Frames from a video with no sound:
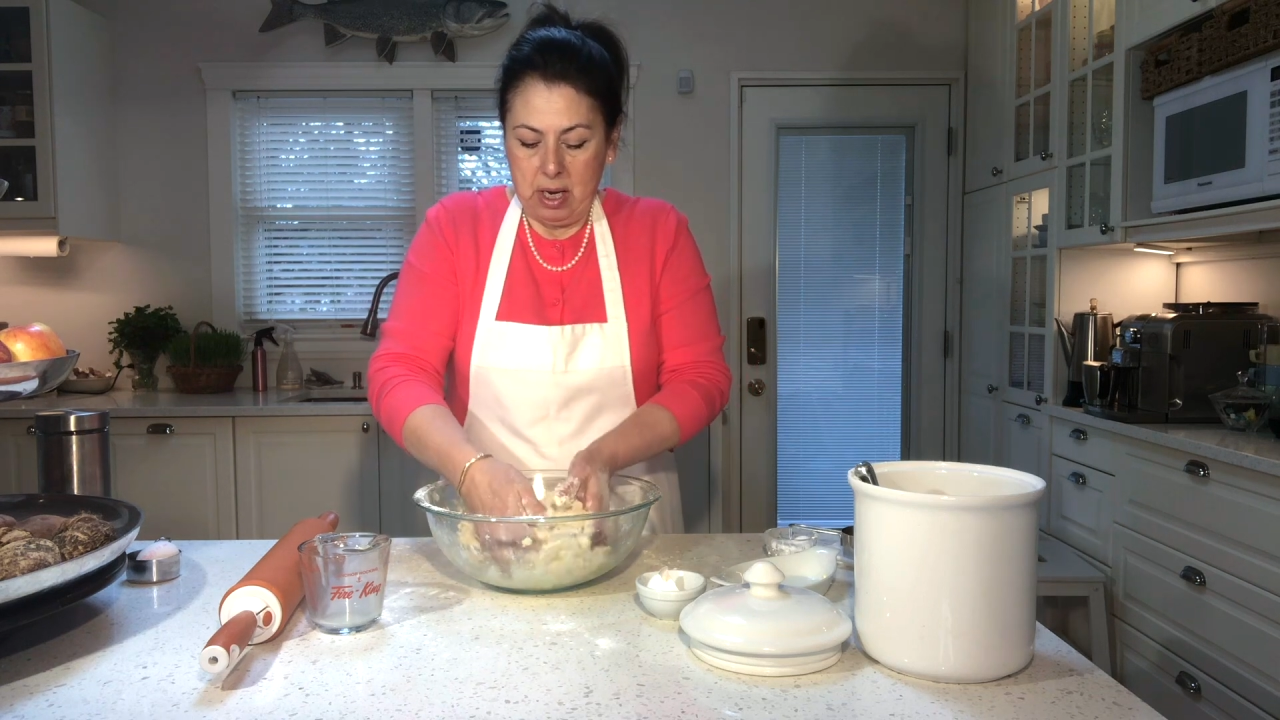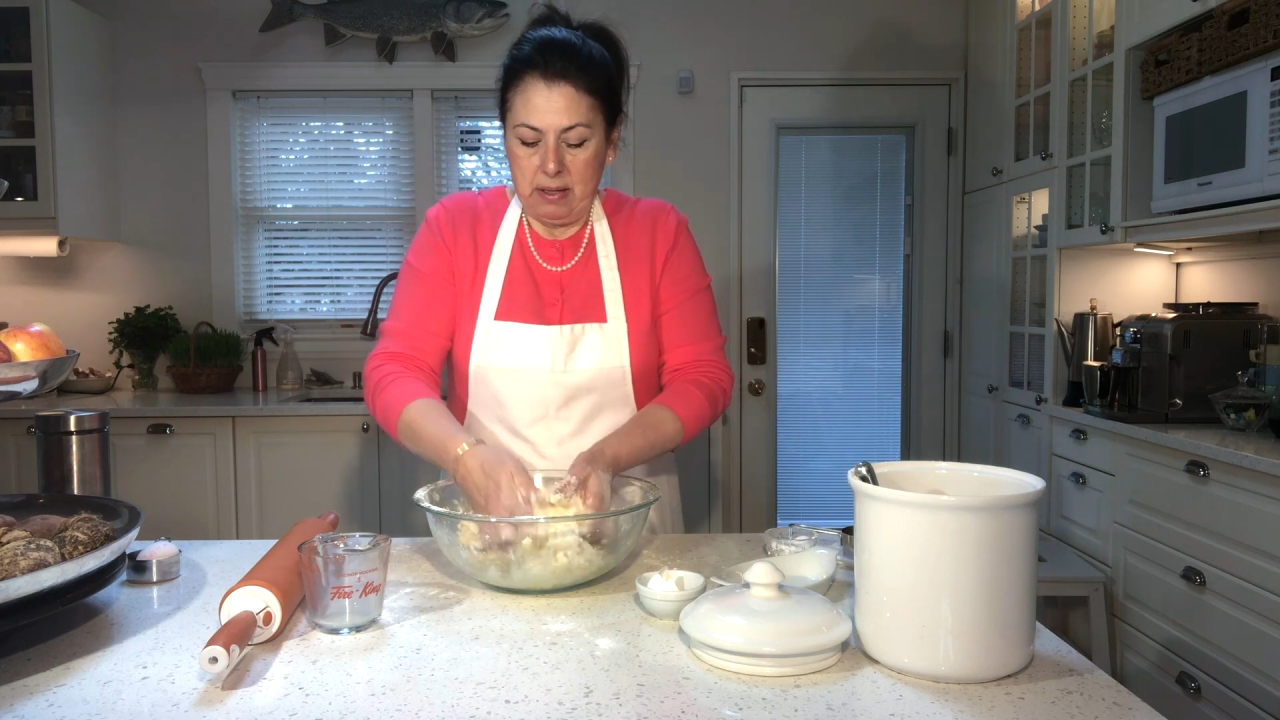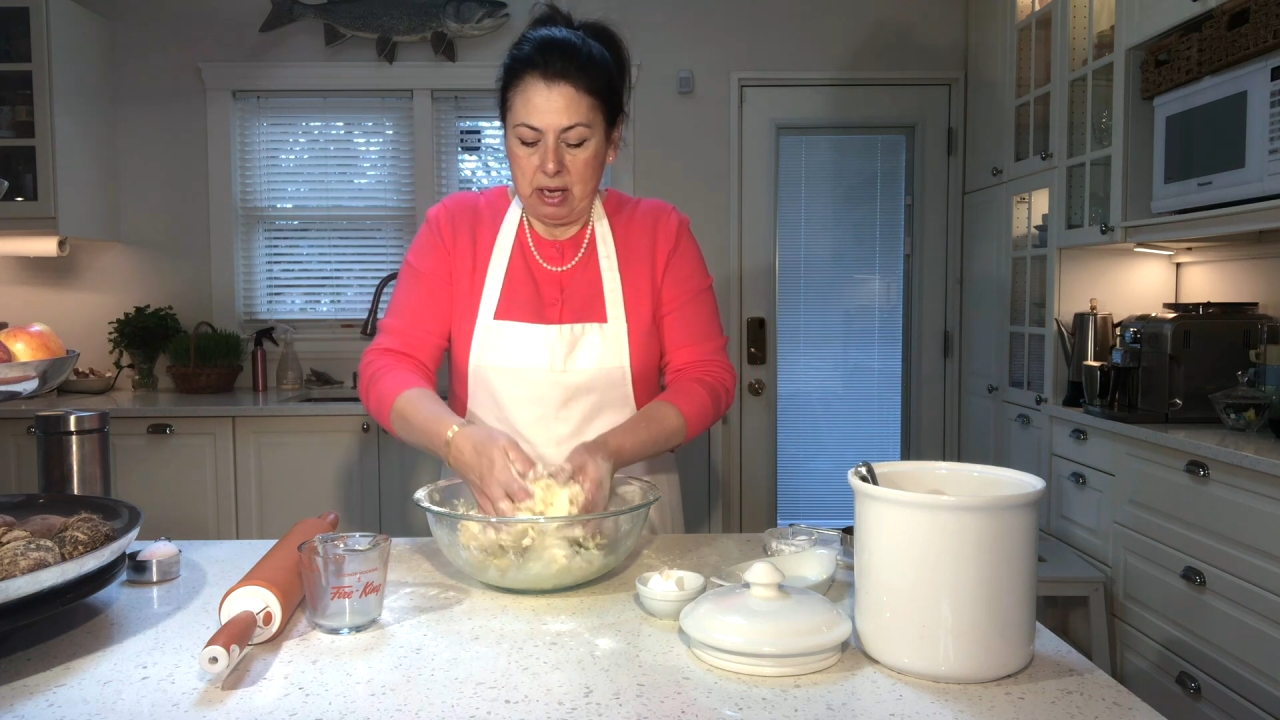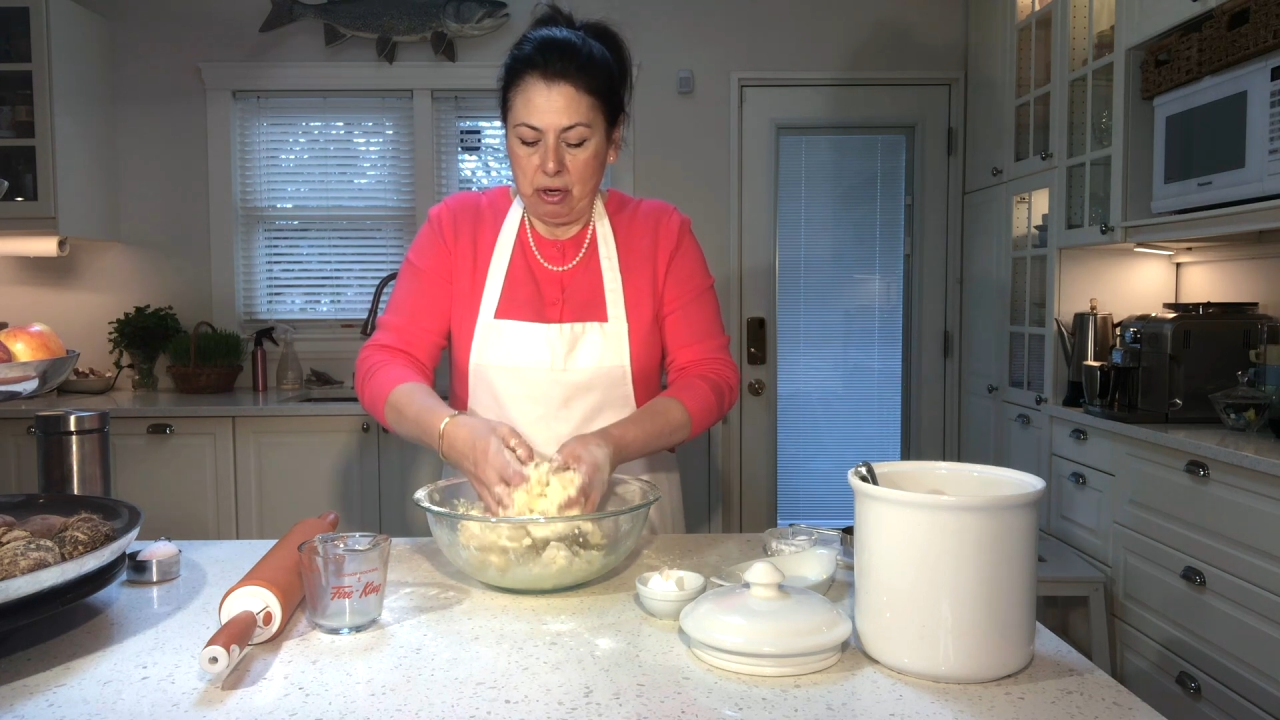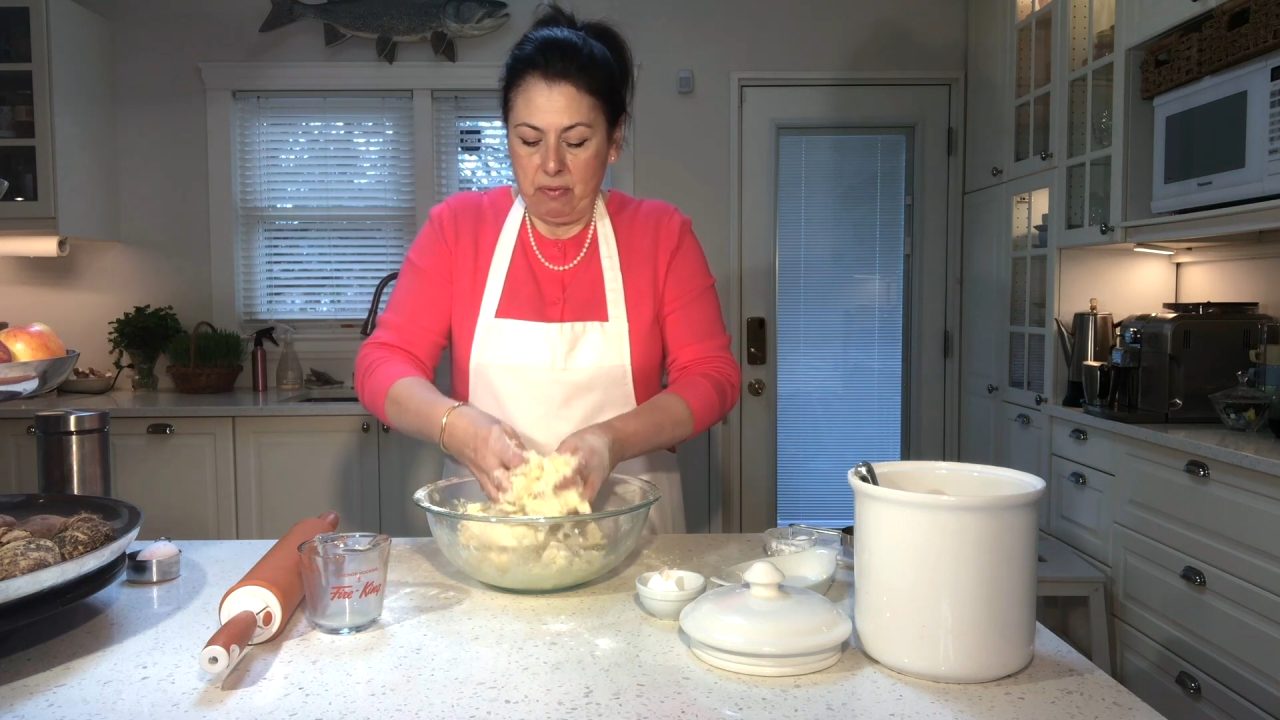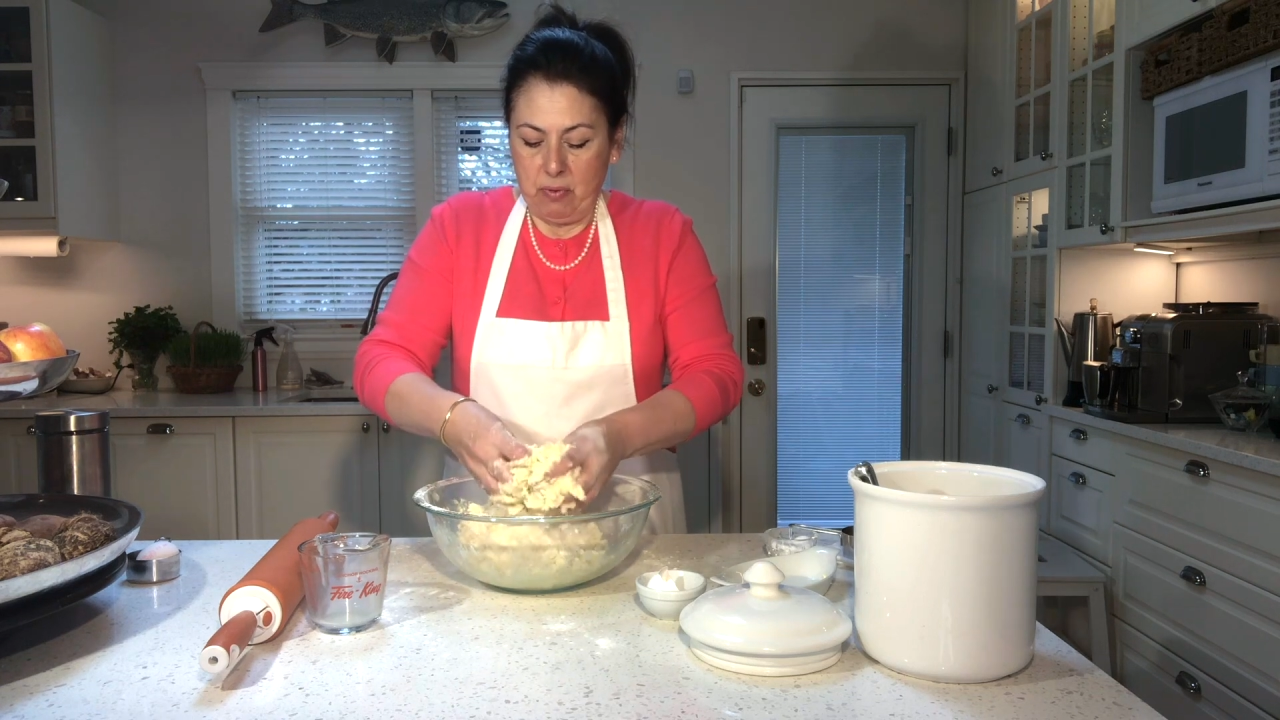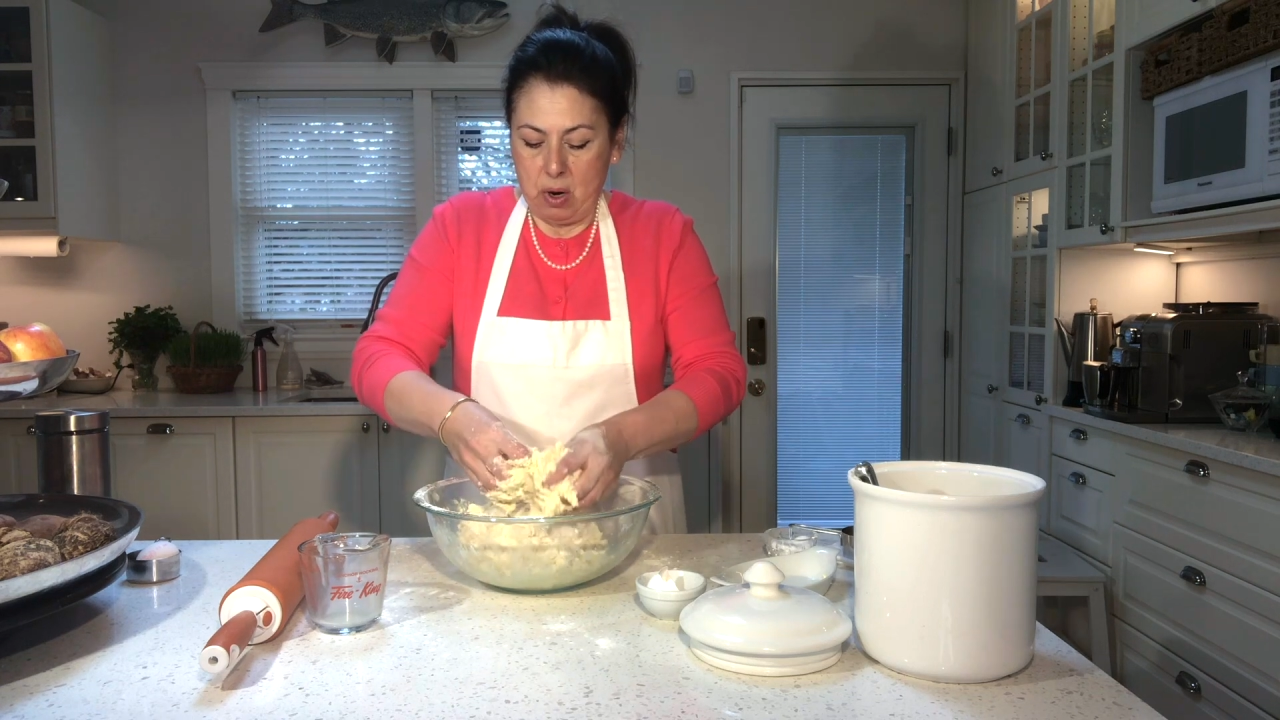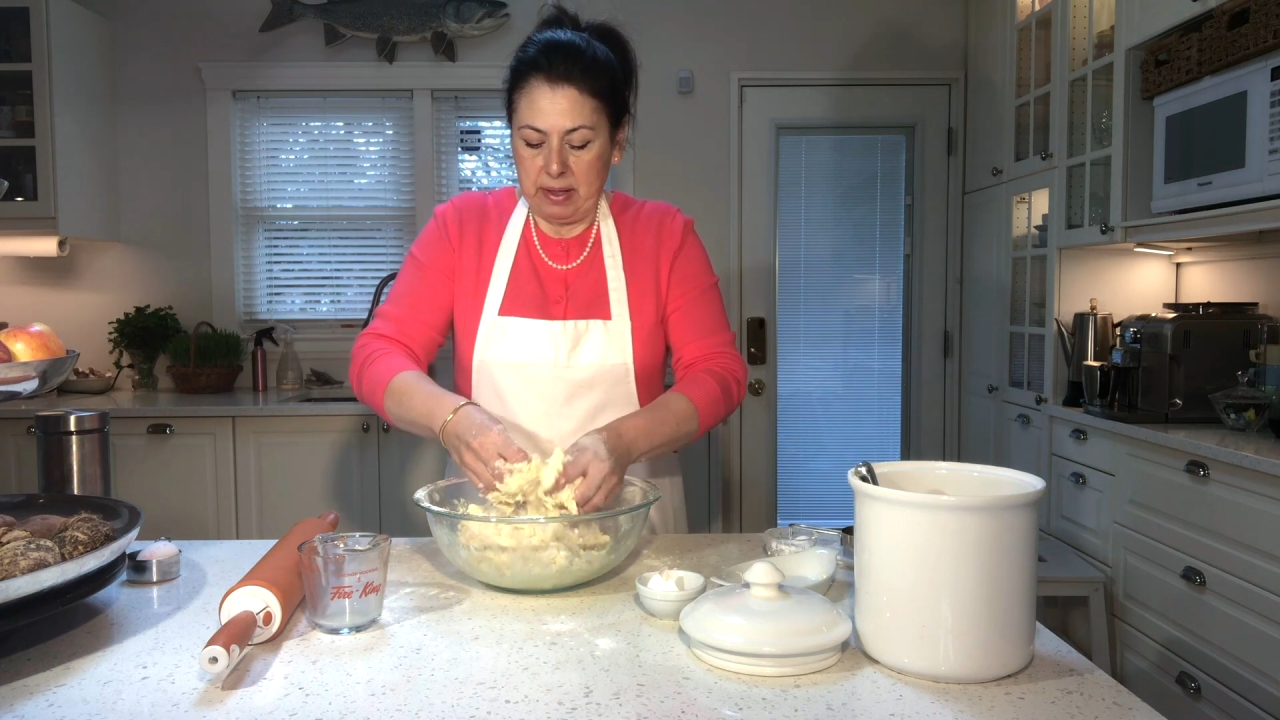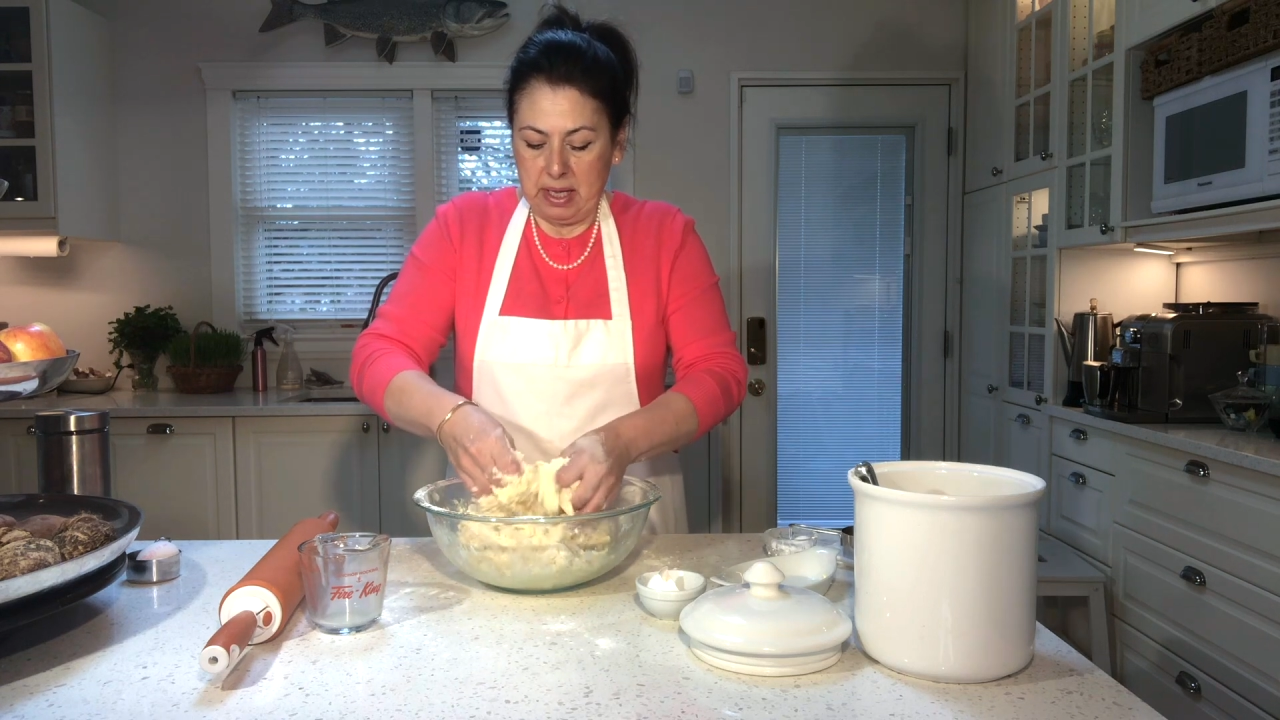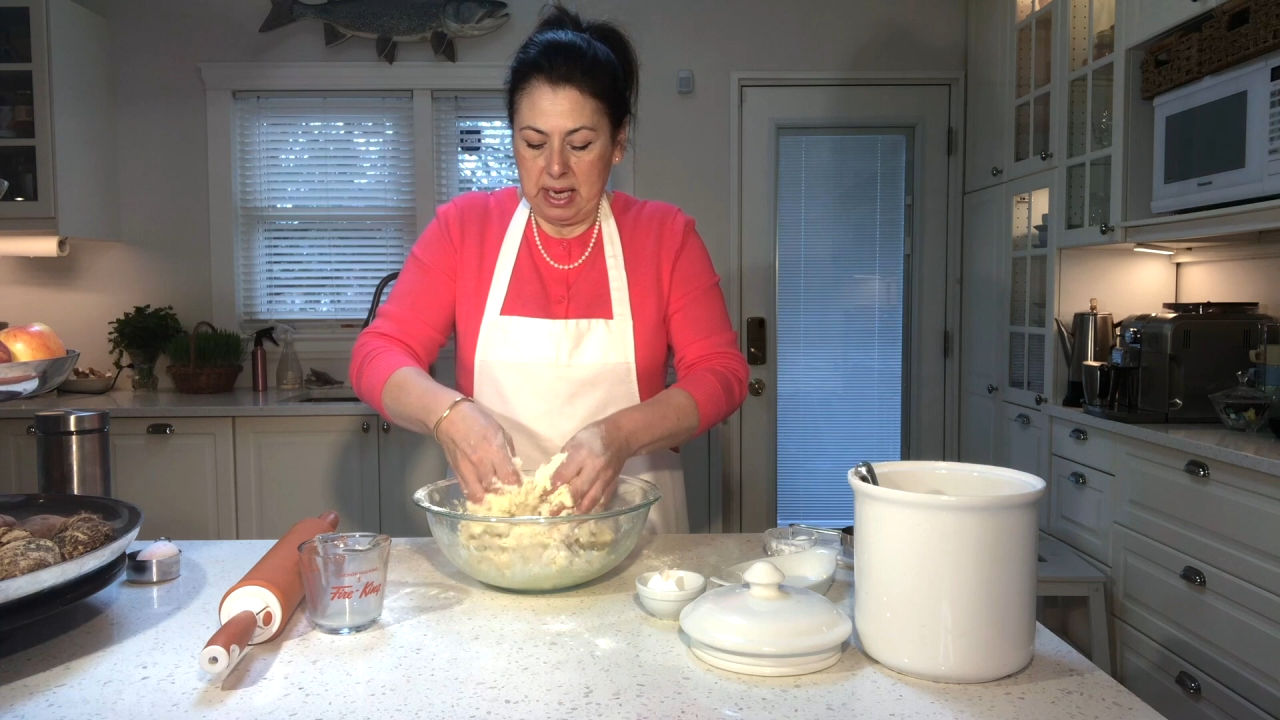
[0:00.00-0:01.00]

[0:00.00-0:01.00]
then you've got the